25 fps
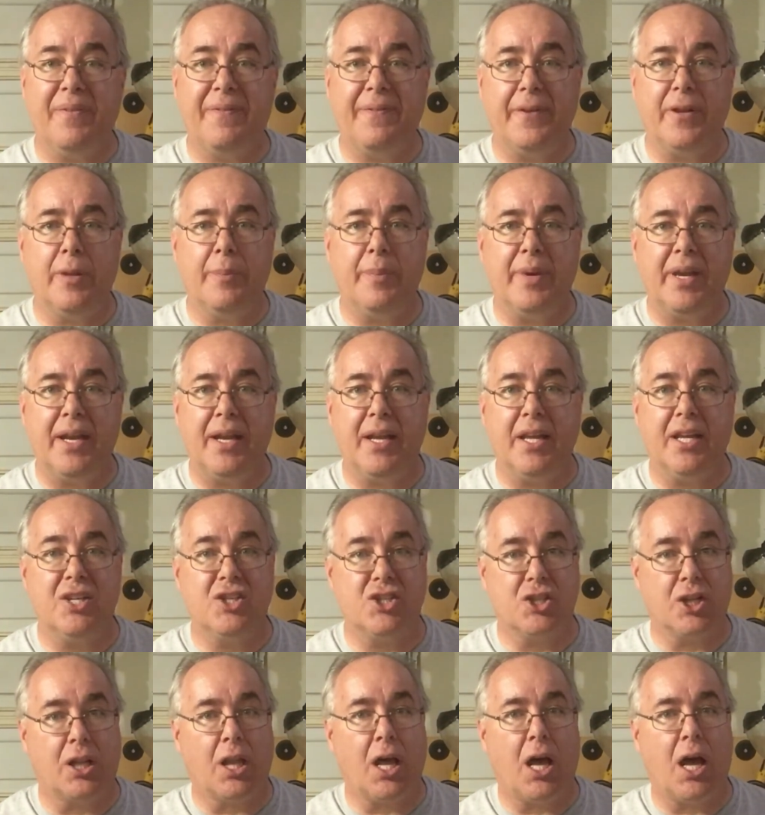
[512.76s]
of filming
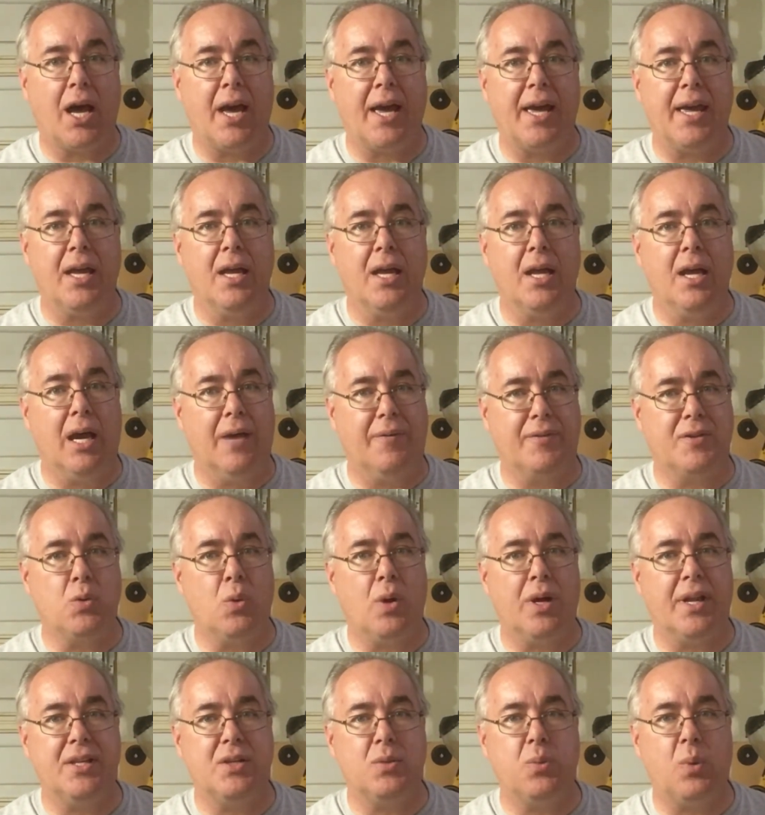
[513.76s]
in July of
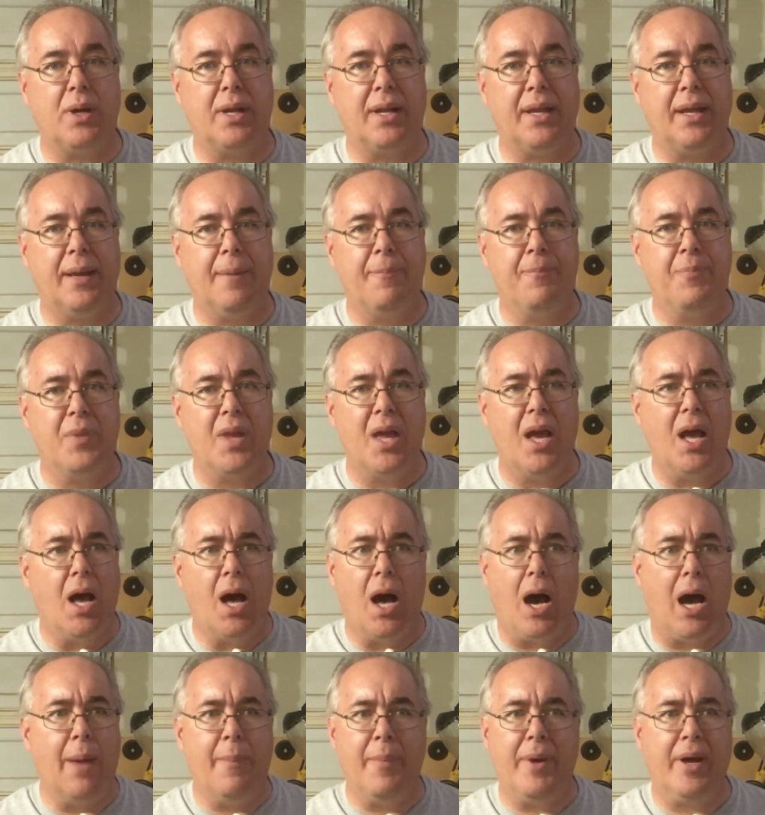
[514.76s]
2020,
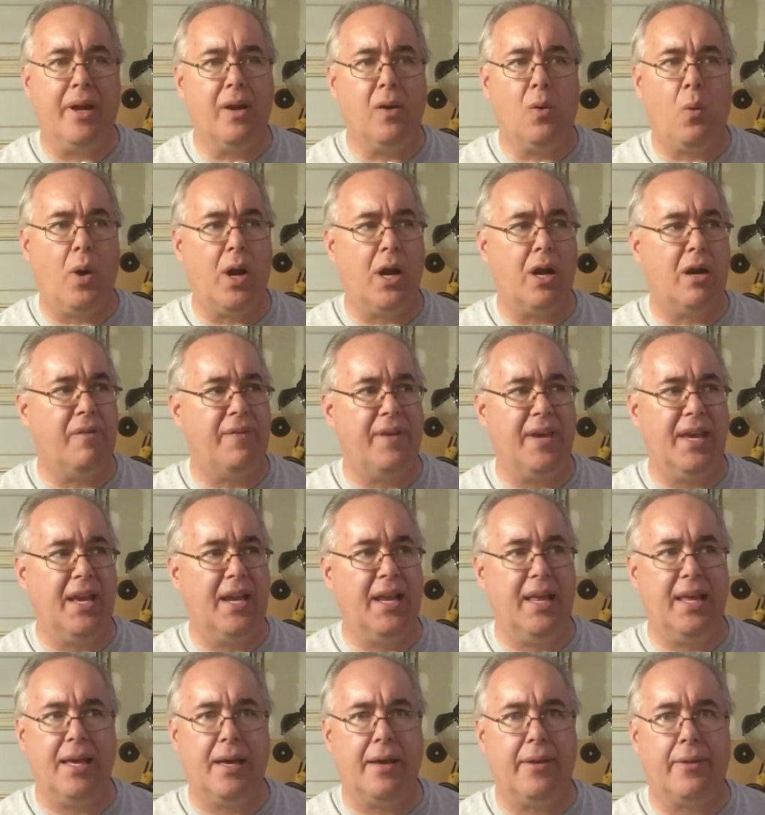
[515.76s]
I'm unaware of
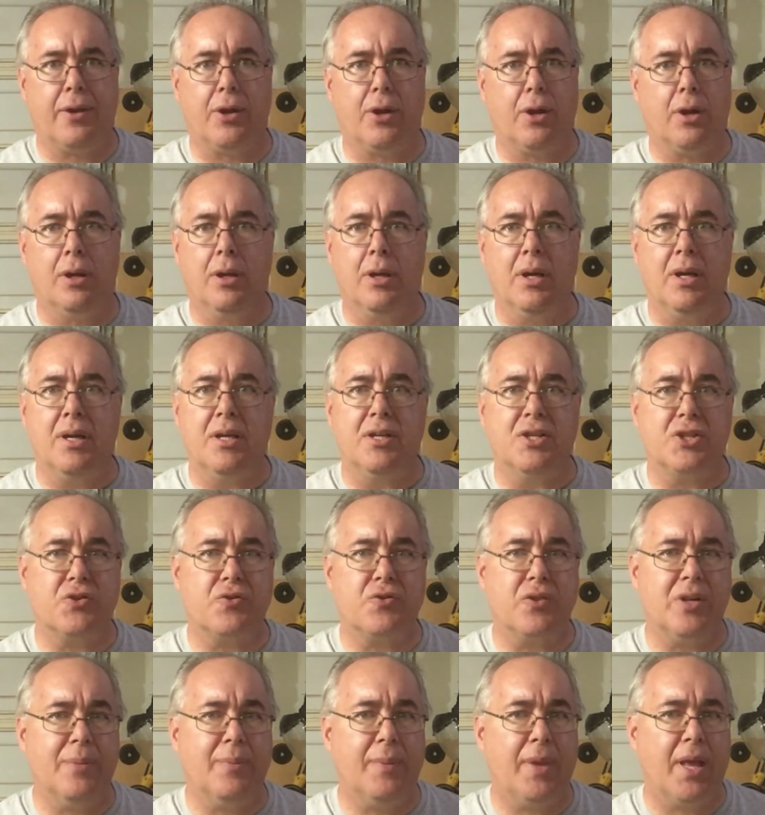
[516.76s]
any other
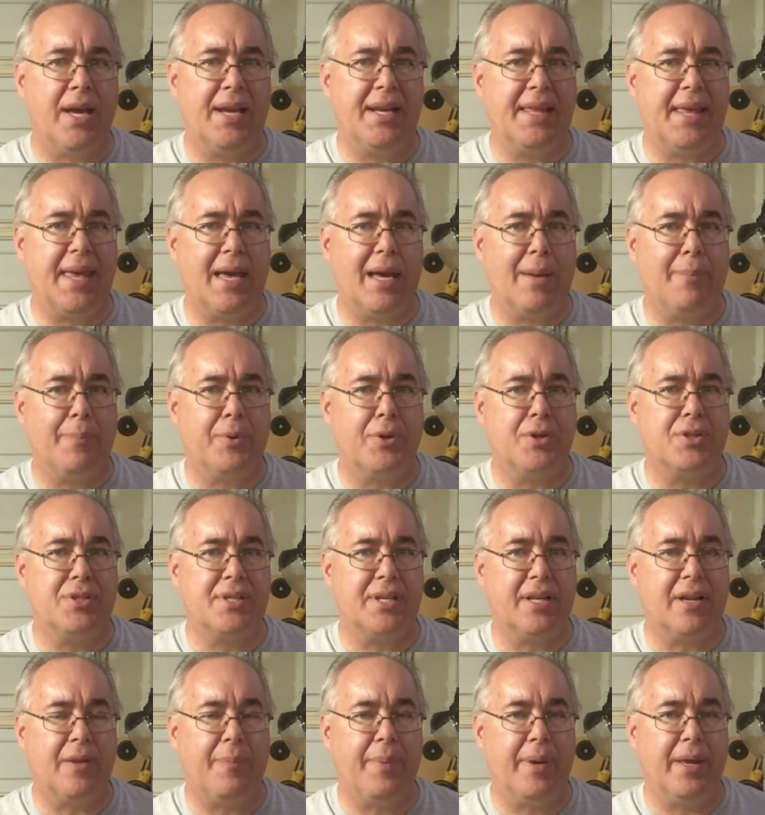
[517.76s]
streamlined campers
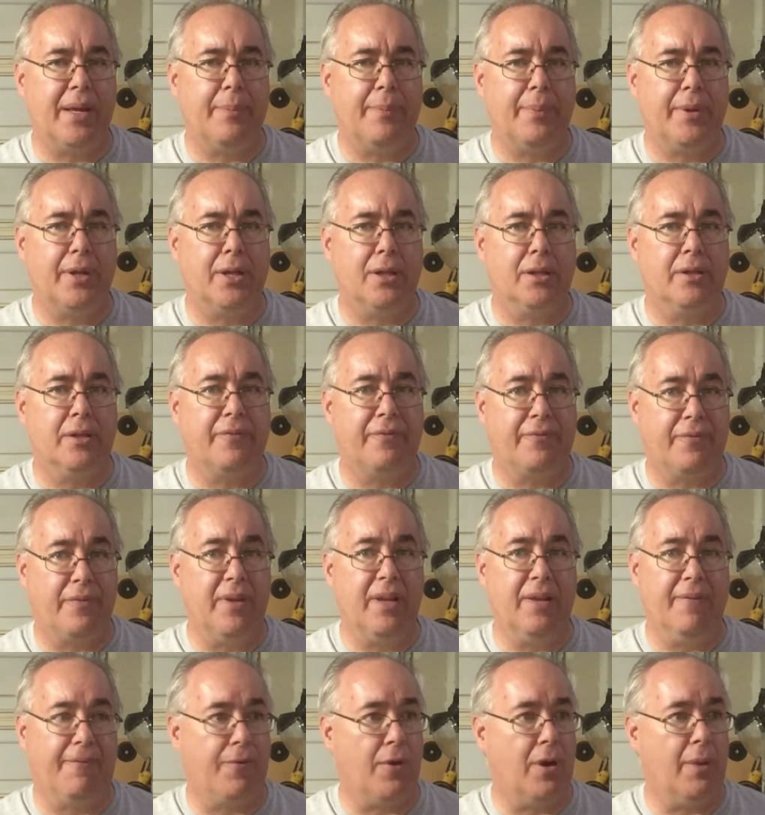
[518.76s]
that have been built
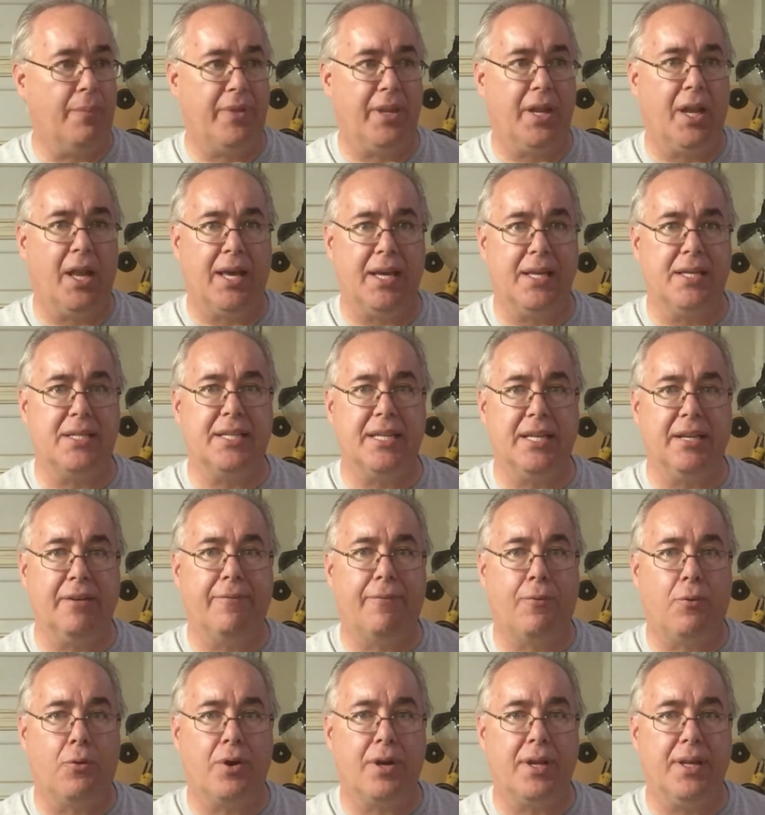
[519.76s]
from the
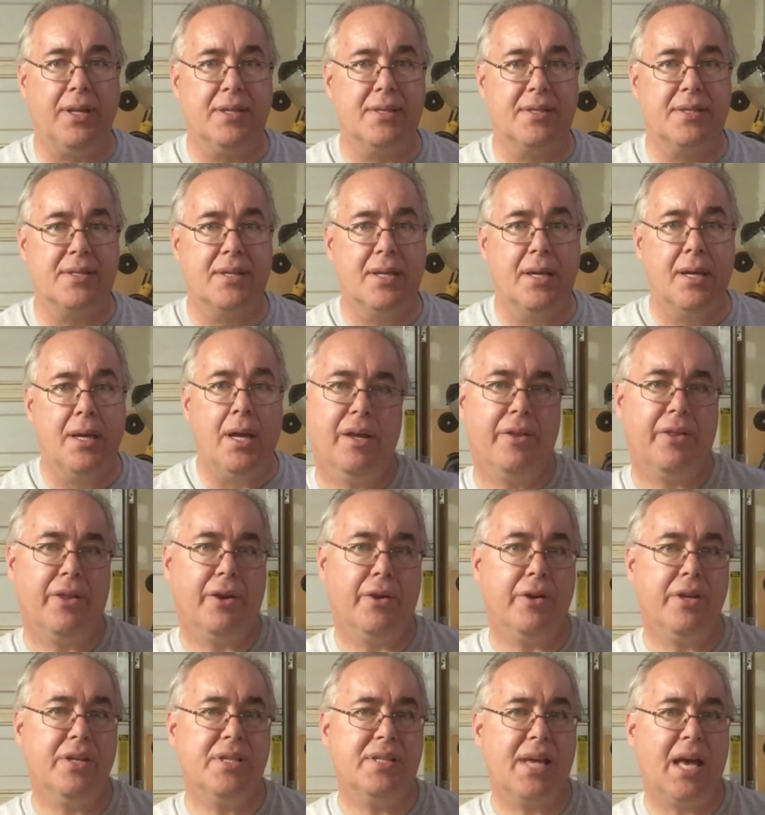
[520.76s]
1940s.
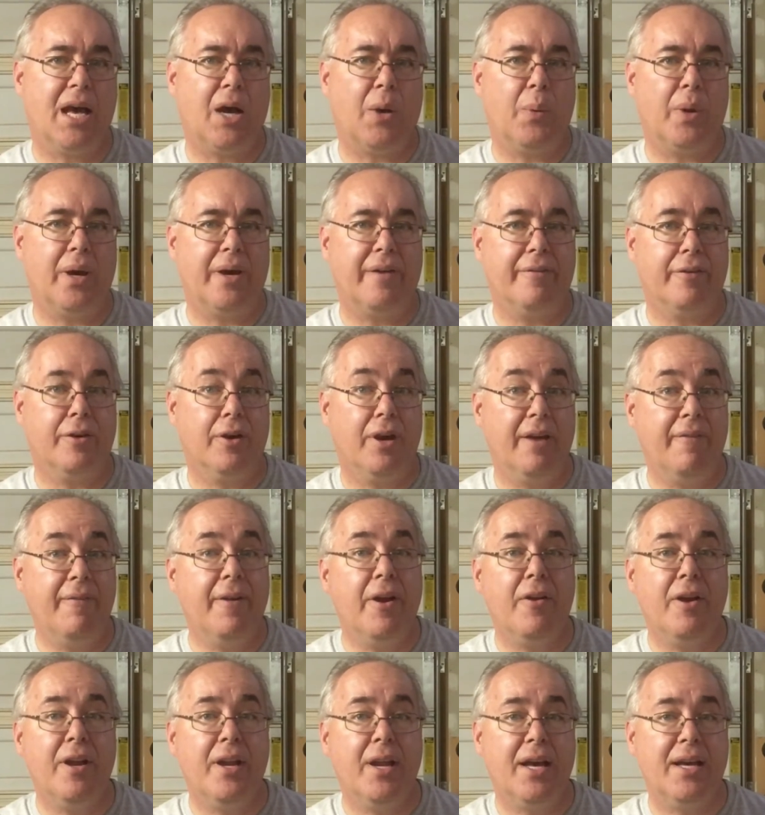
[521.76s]
There is, however, a
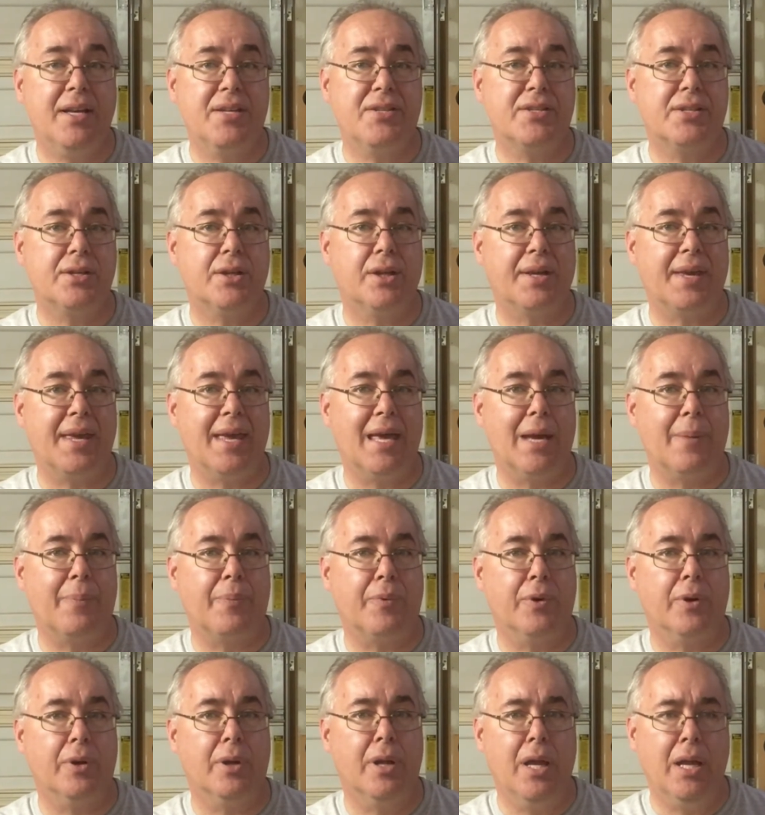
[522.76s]
very nice little
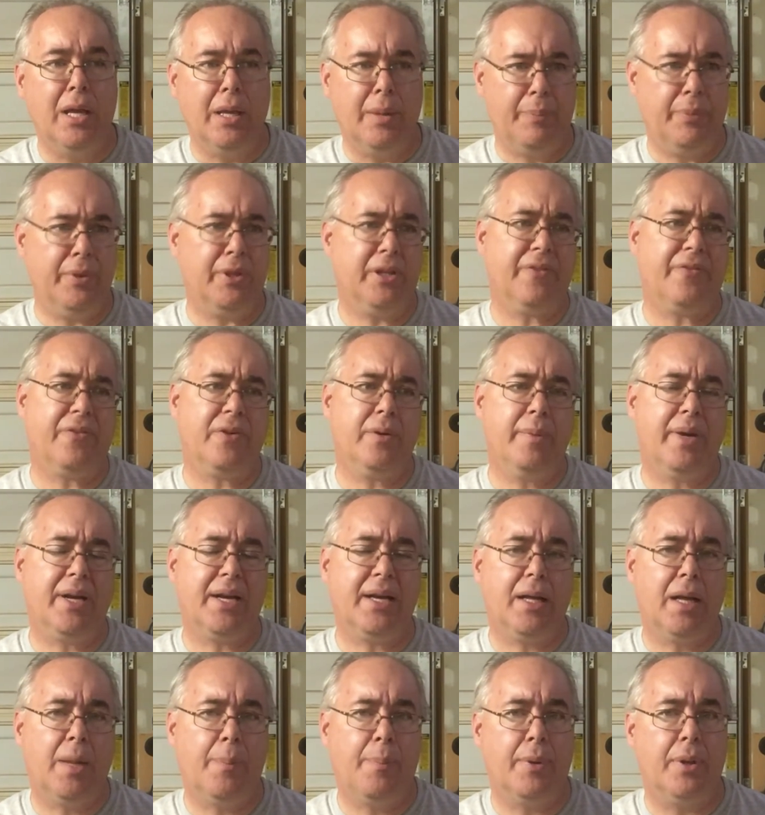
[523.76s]
camper built from
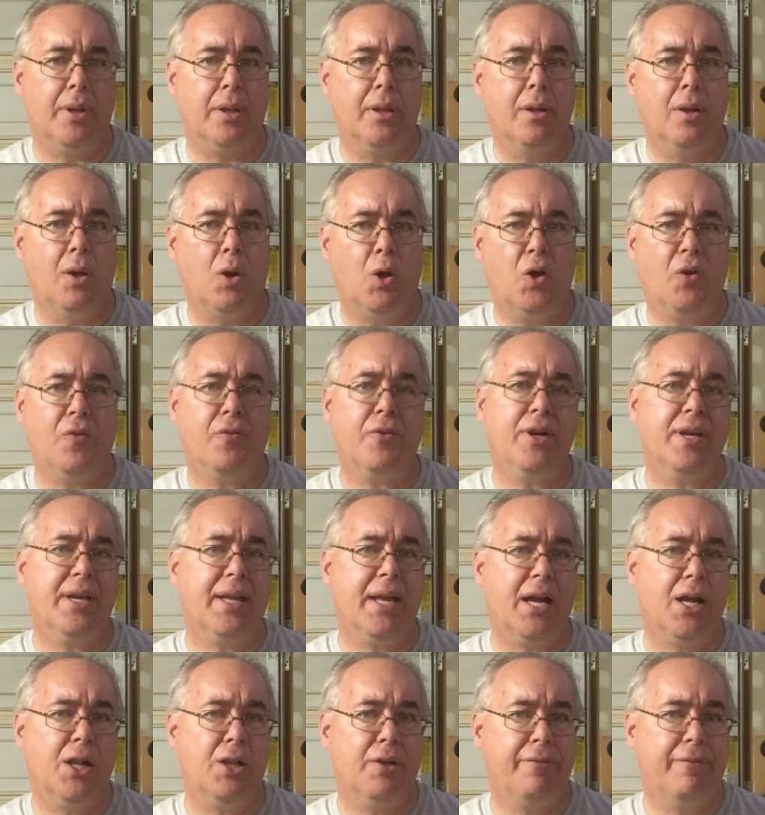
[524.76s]
a couple over in
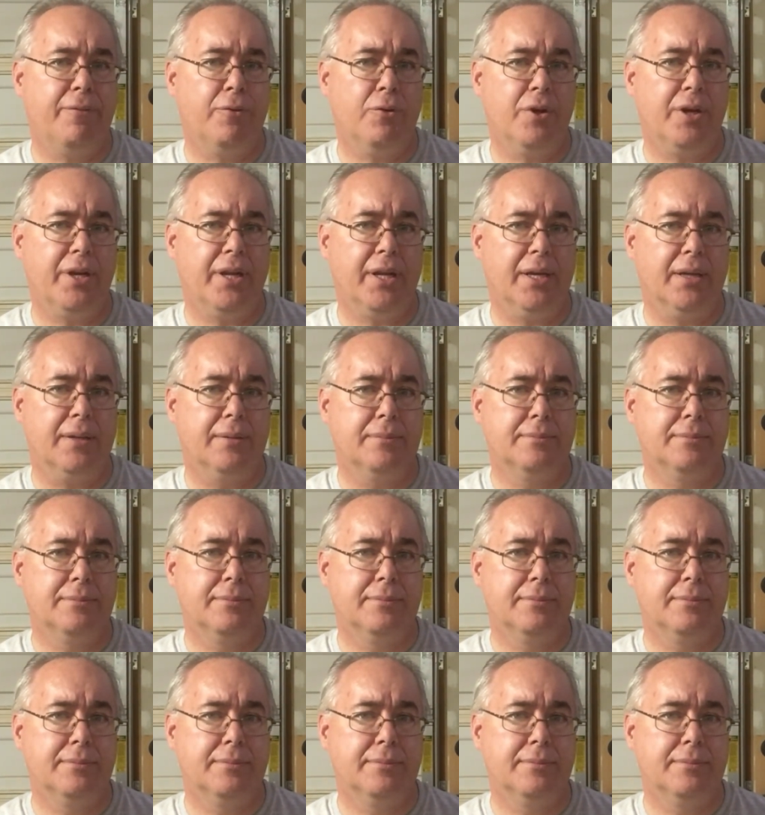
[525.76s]
California.